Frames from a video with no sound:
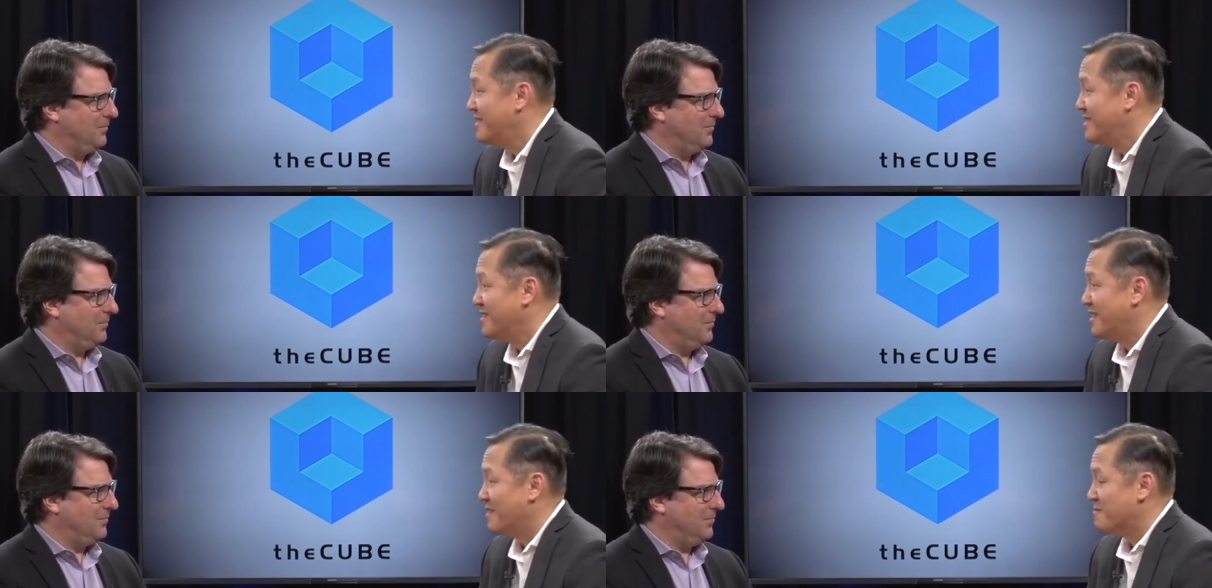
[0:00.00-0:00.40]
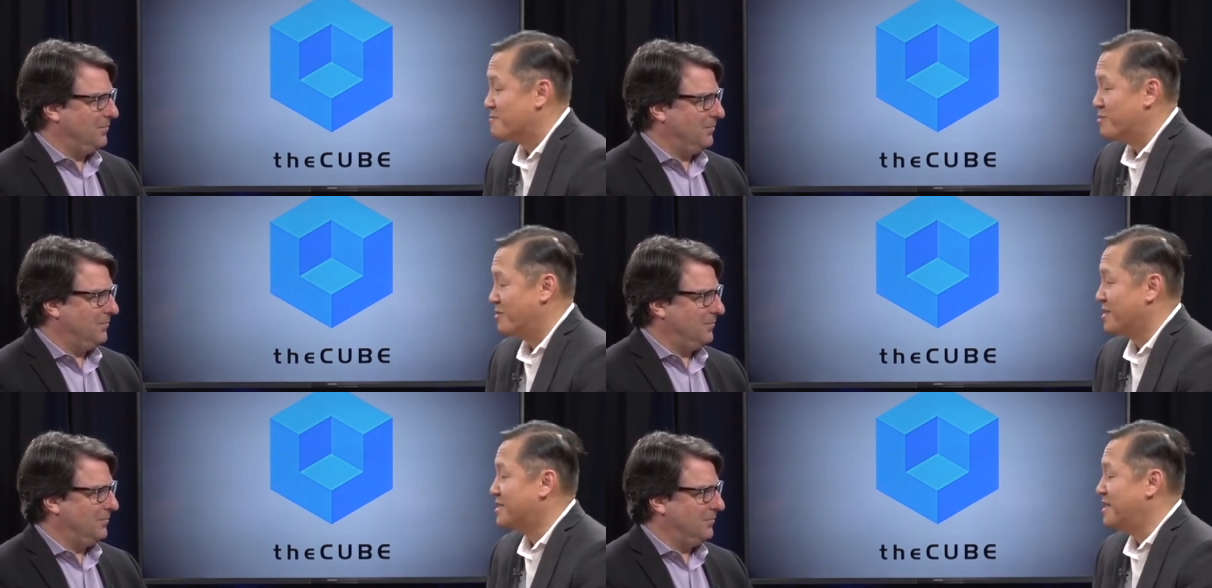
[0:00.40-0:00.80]
Speaker 1: They have
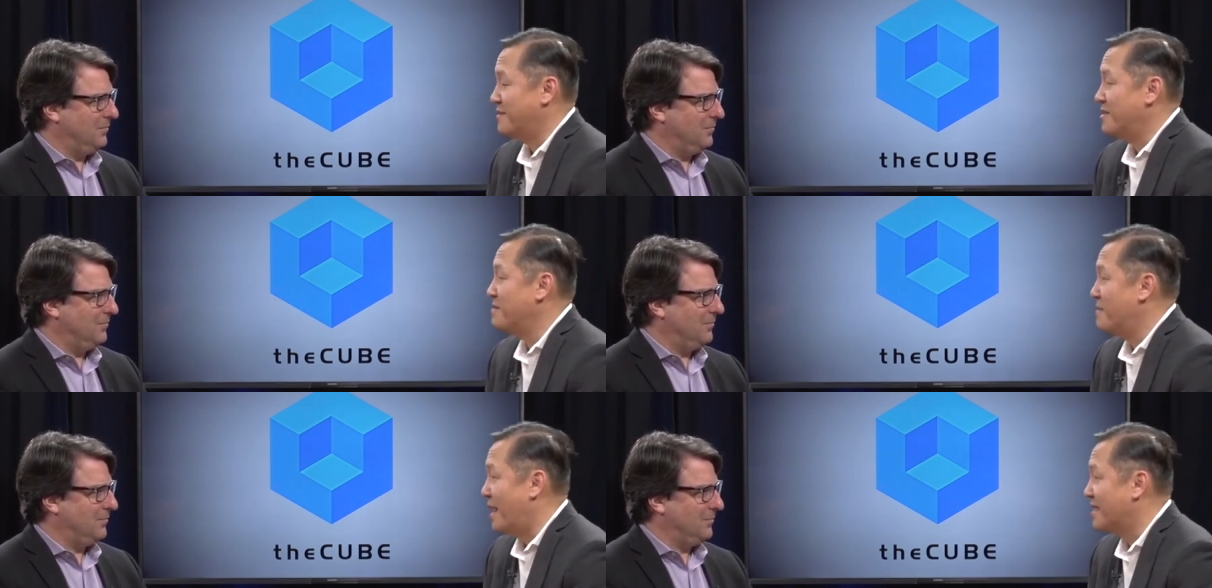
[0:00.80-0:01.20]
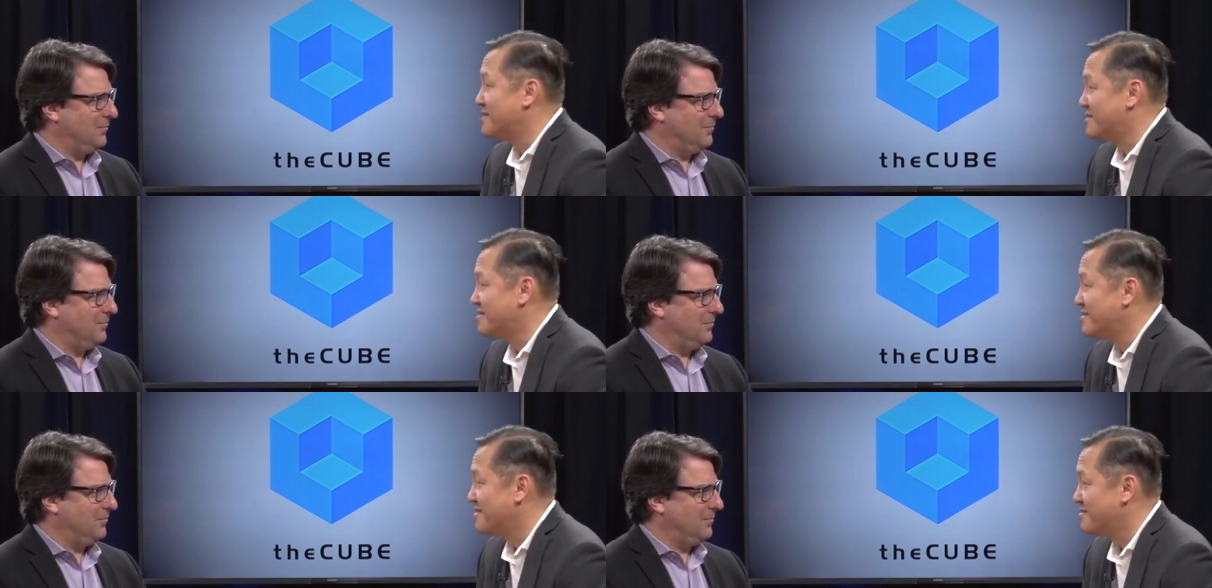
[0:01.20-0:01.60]
a productivity
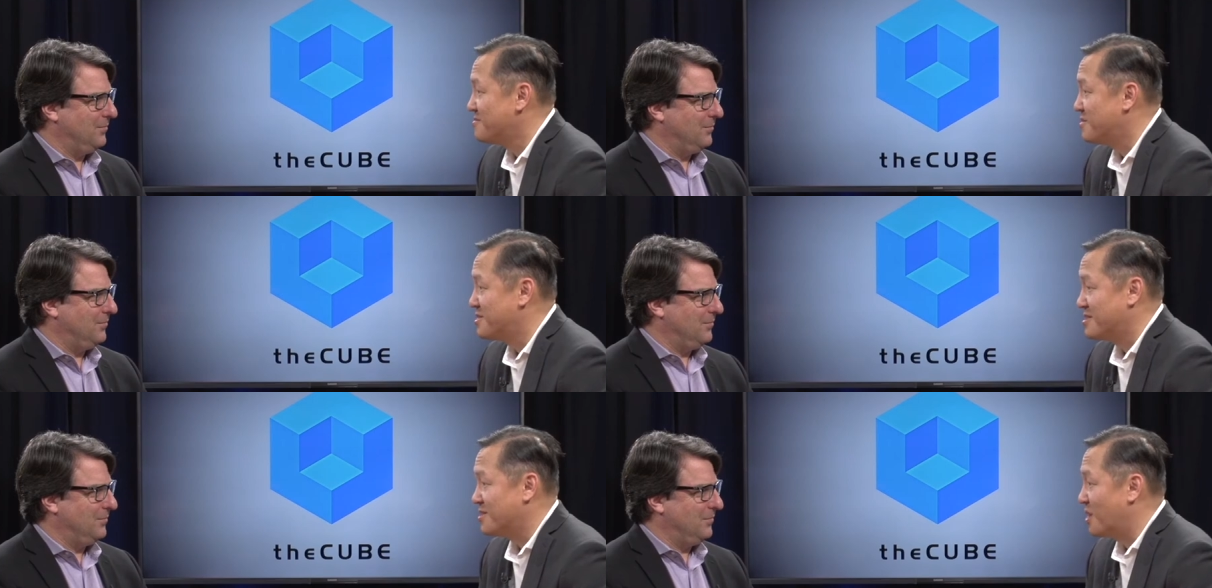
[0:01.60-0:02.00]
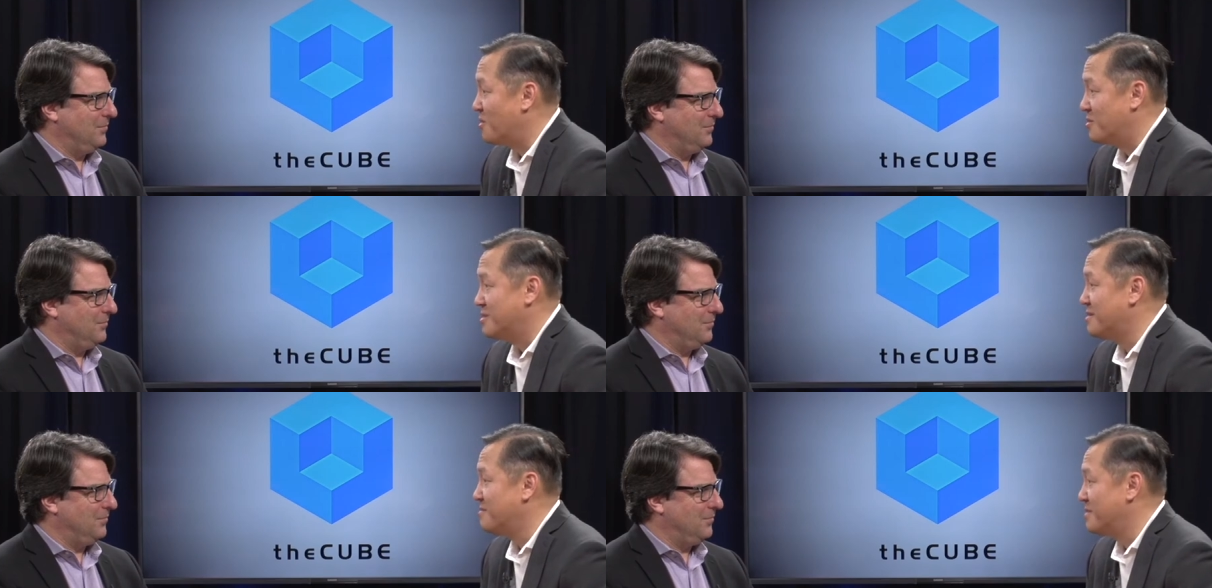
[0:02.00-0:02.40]
master, which is
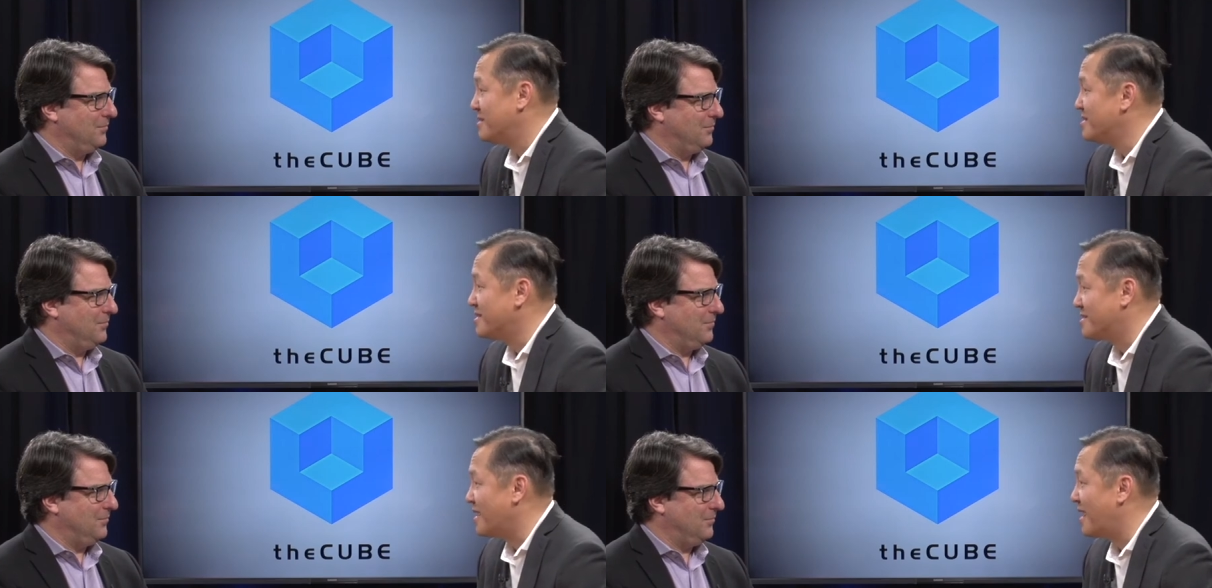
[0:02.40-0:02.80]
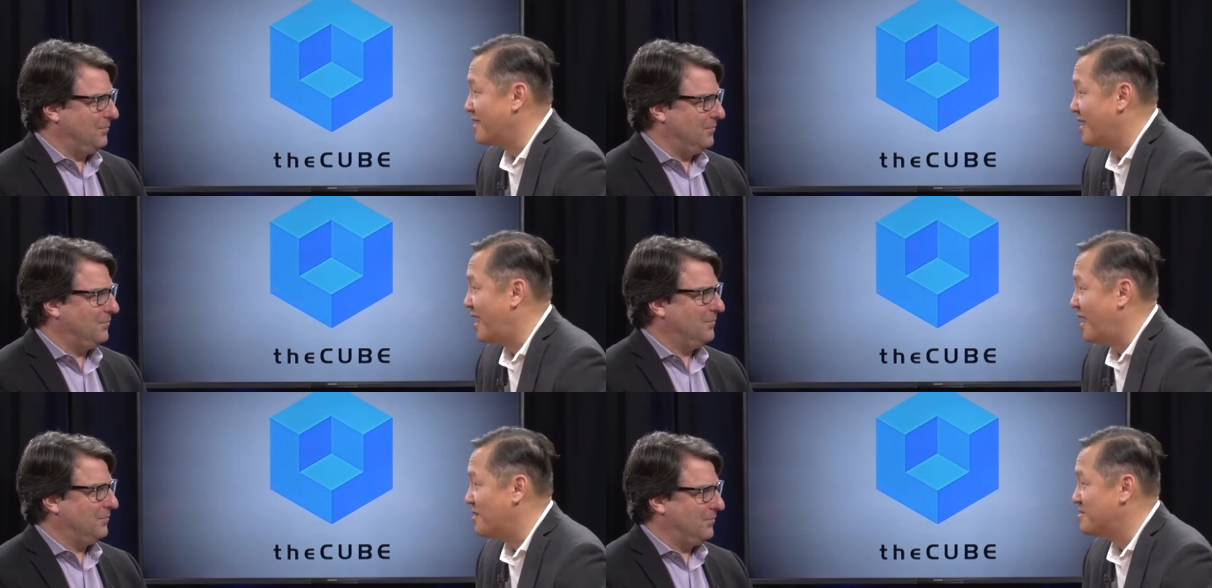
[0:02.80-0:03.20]
always the business side
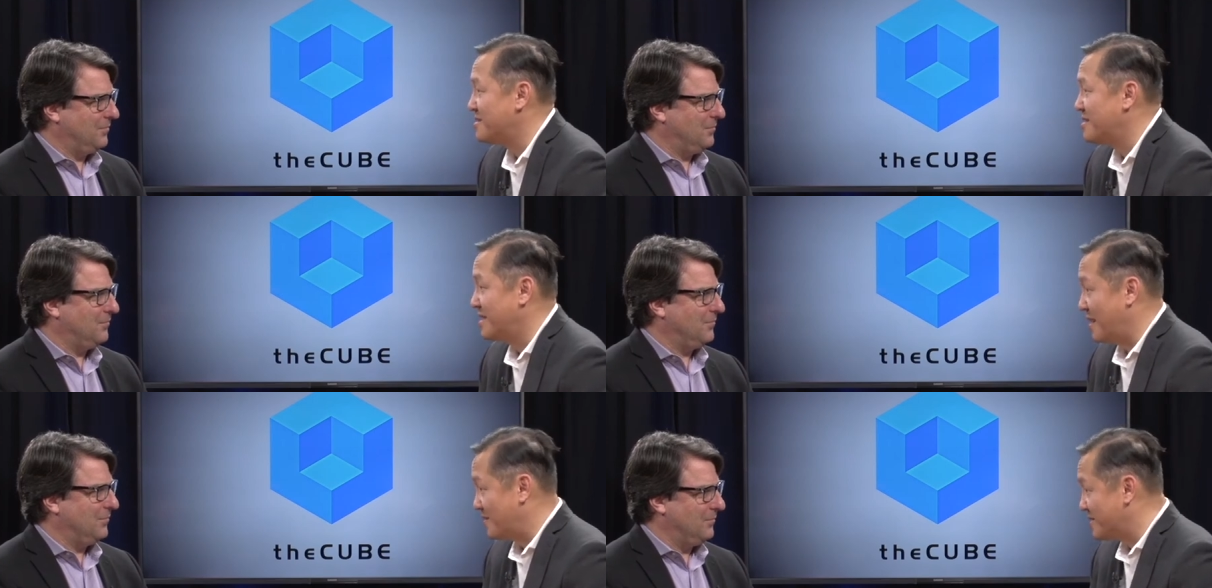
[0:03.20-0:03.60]
of the house, and they have a